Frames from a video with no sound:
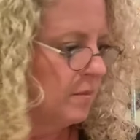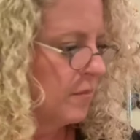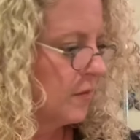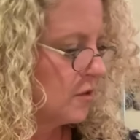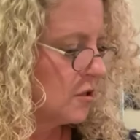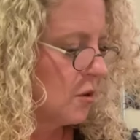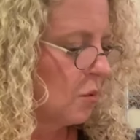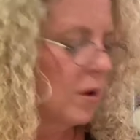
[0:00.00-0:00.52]

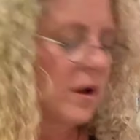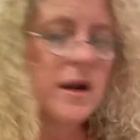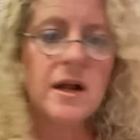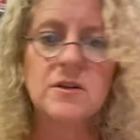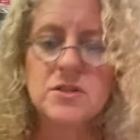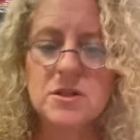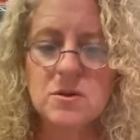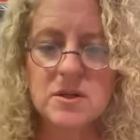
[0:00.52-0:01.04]
So what I'll
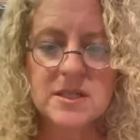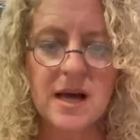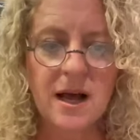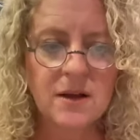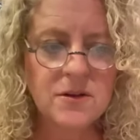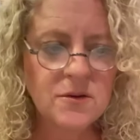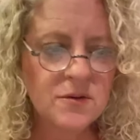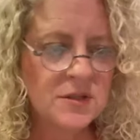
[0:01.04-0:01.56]
do is I'll
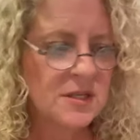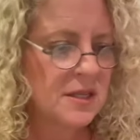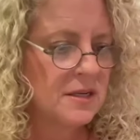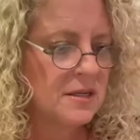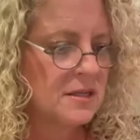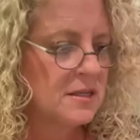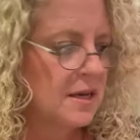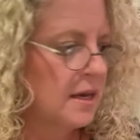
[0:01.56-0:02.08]
use thin
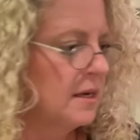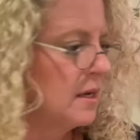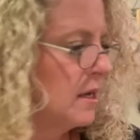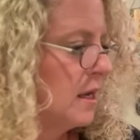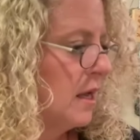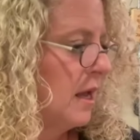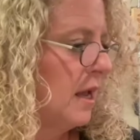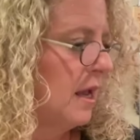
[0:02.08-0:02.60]
set,
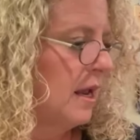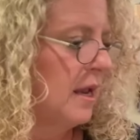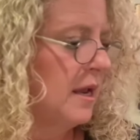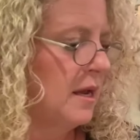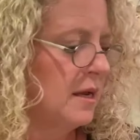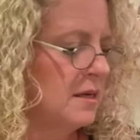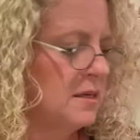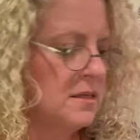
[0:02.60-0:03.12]

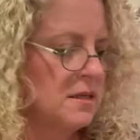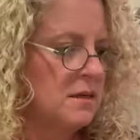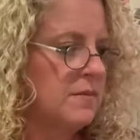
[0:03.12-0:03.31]
and